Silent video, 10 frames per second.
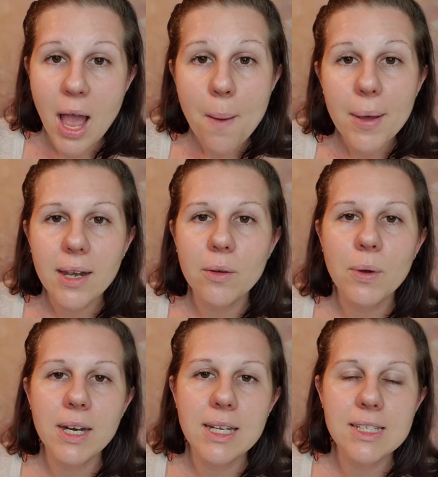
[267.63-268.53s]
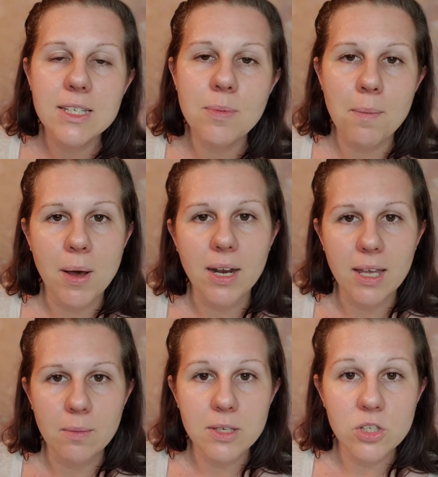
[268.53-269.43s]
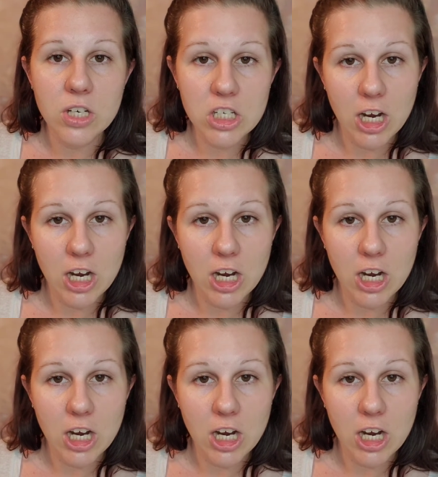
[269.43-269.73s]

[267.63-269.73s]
But what it is my body chemistry